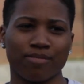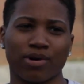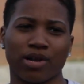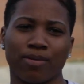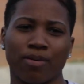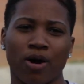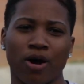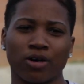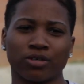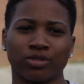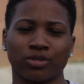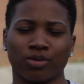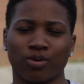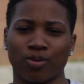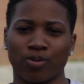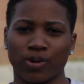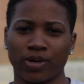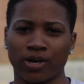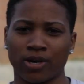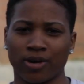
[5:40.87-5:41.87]
but I'm also
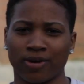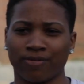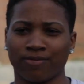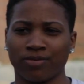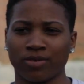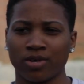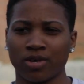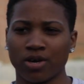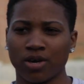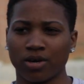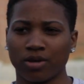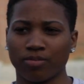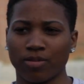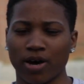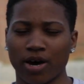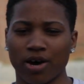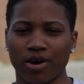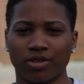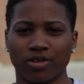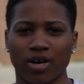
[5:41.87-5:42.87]
aware of
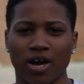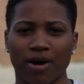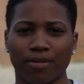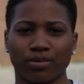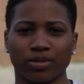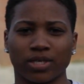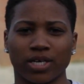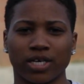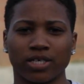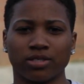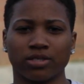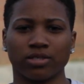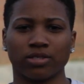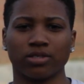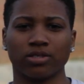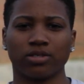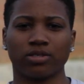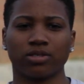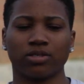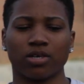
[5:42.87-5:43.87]
my other
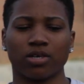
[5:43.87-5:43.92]
obligations